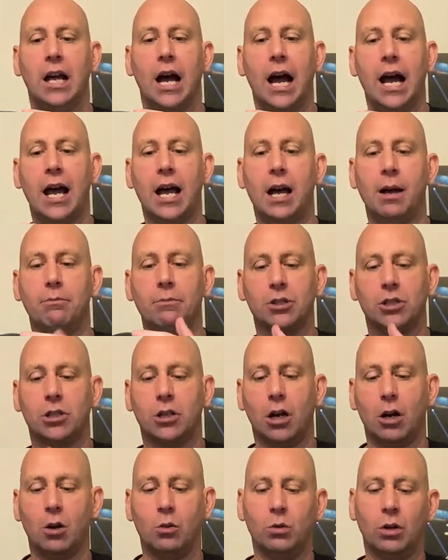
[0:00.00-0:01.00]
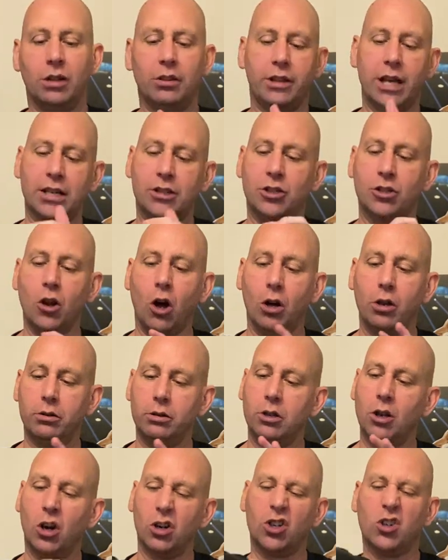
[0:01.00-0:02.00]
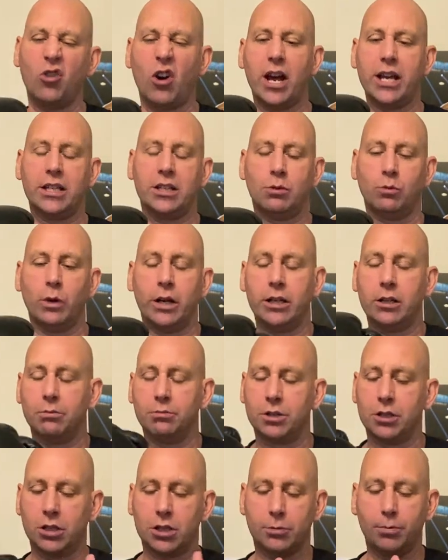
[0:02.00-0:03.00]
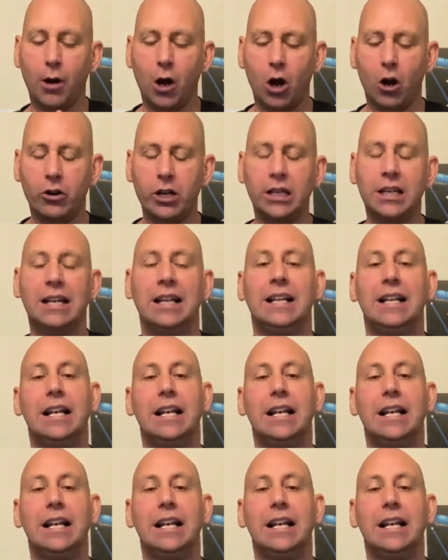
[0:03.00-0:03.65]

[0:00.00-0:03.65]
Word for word: um, so that's not, not great when it comes to sparring.